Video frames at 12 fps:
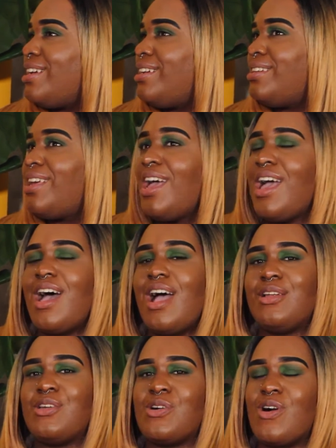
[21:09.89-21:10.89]
And
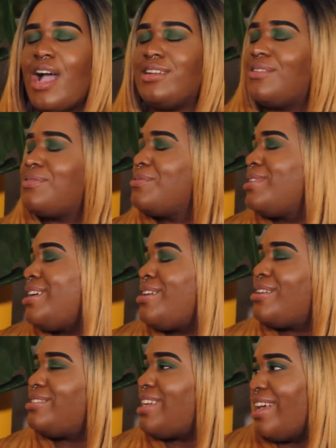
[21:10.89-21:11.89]
I know I definitely want to
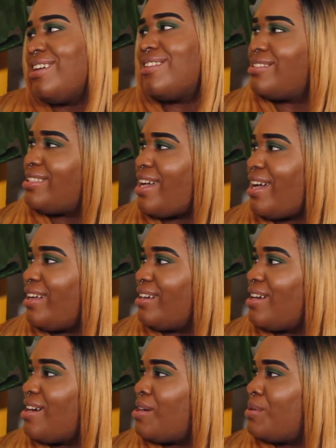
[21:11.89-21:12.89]
hear your take on that.
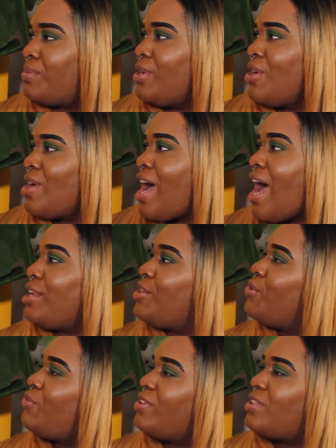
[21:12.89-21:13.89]
How do
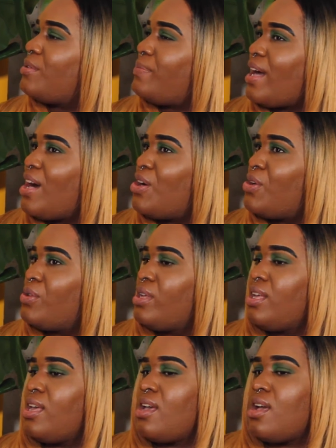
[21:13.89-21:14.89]
you feel about
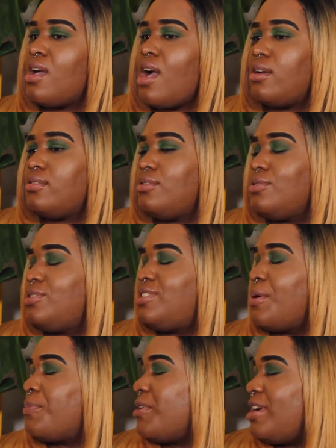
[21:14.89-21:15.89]

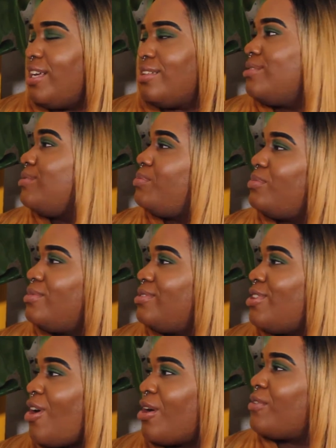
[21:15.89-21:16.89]
separating
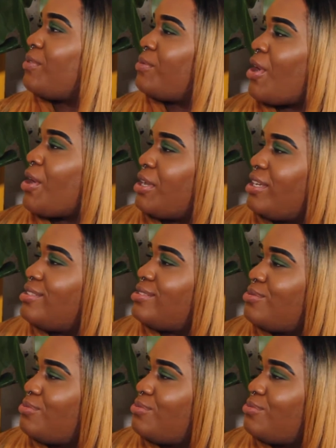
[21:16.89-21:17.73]
the art from the artist?